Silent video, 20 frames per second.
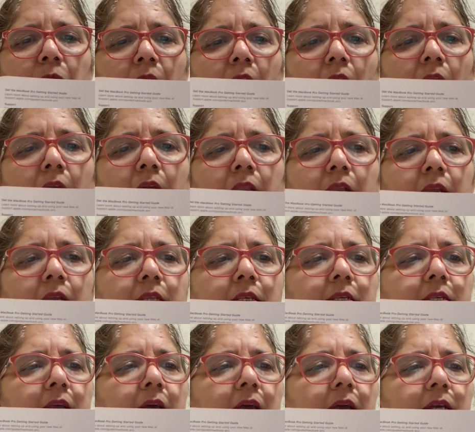and it
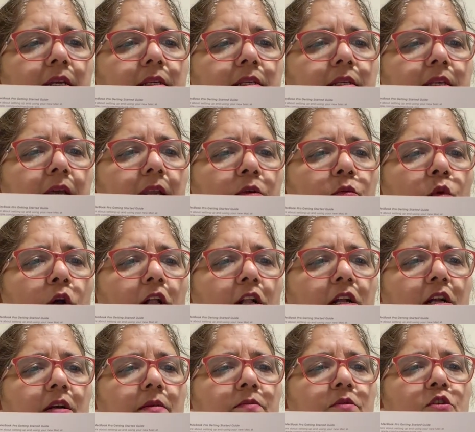says that
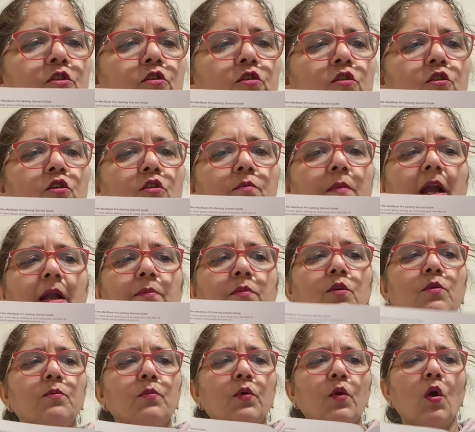welcome to your
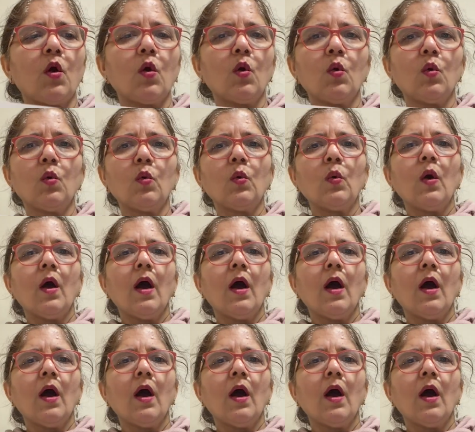MacBook Pro.